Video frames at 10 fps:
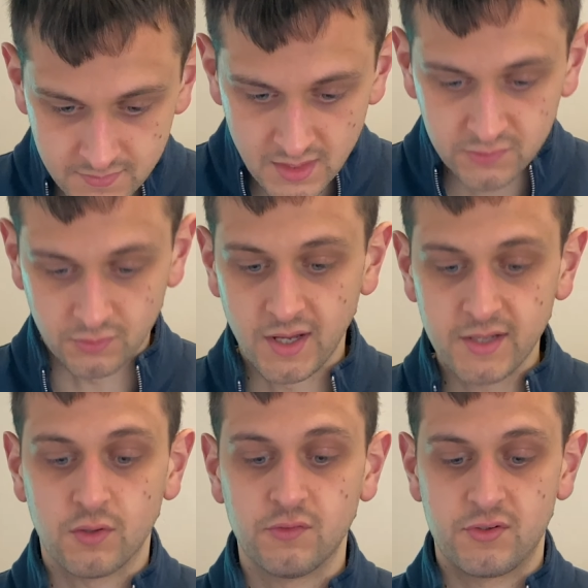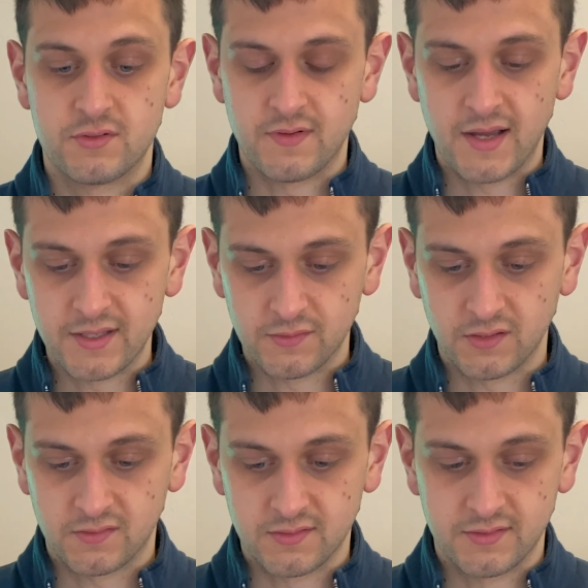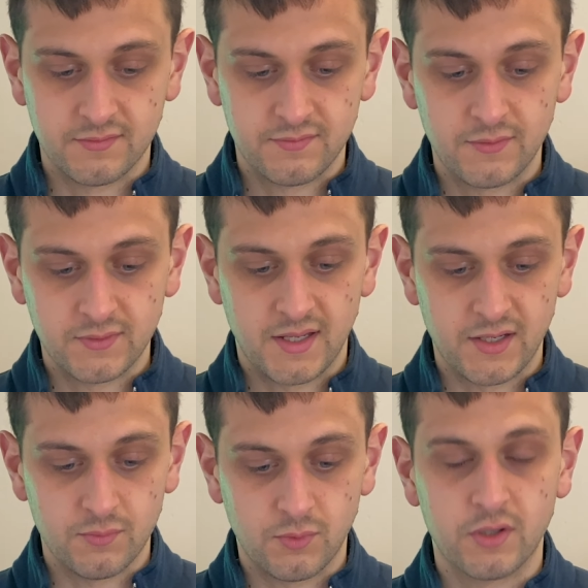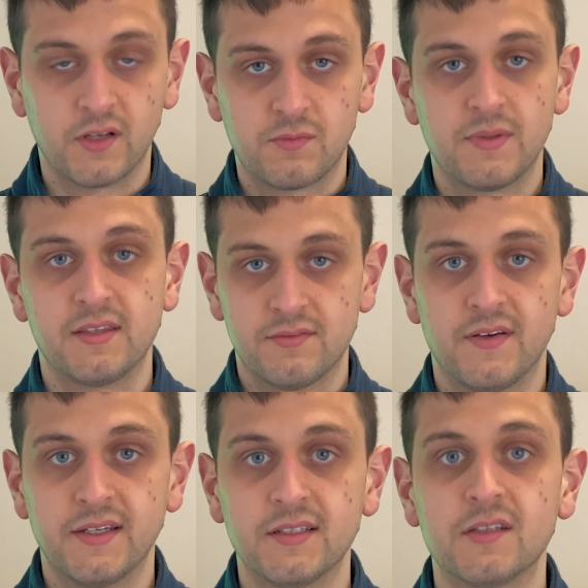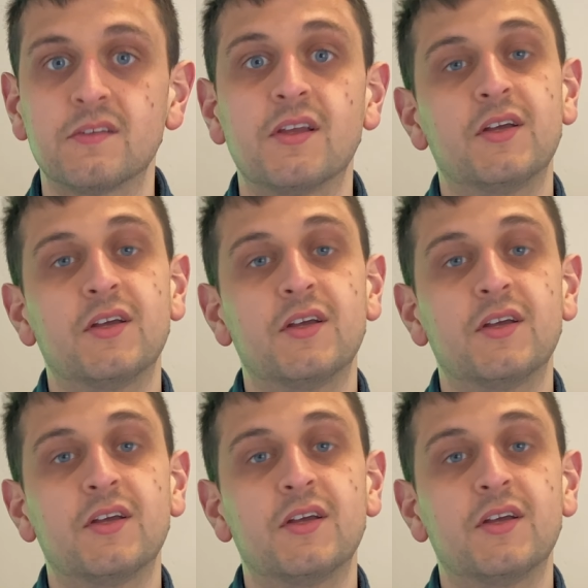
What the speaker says: So high concentration of IL-6 found in the hydro could explain the findings.